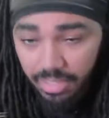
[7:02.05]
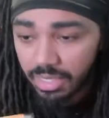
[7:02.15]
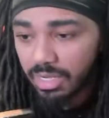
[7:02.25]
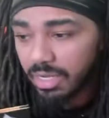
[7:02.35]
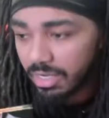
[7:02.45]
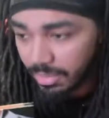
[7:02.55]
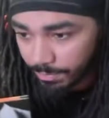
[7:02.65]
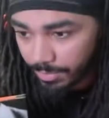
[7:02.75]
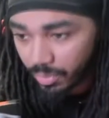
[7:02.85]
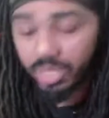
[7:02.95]

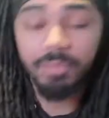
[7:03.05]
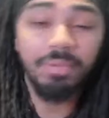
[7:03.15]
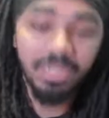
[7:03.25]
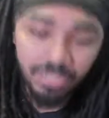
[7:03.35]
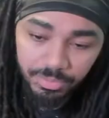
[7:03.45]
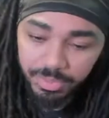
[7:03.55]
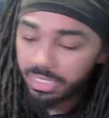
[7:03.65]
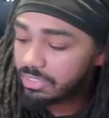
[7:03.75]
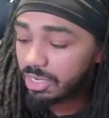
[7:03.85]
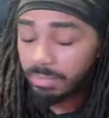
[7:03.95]
or I complain a little bit. I
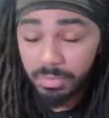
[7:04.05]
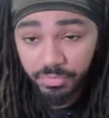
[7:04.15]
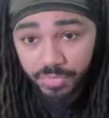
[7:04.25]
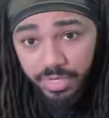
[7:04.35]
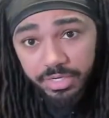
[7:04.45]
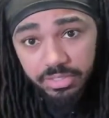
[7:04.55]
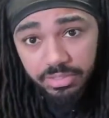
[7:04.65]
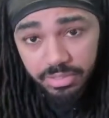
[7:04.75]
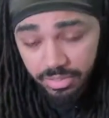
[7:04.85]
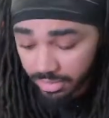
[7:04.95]
talk about my failures,